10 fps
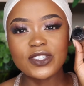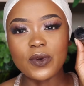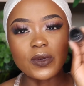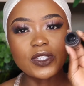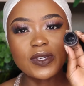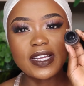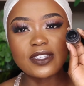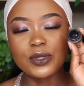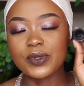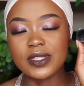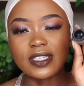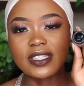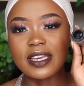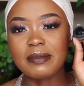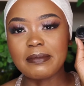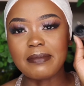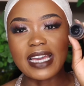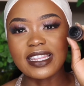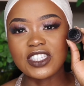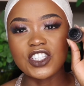go to Discam and
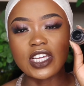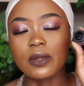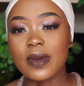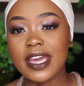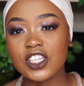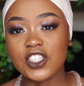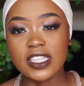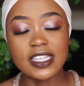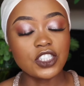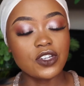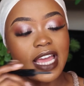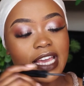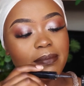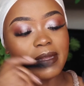buy this gel or any gel that you like.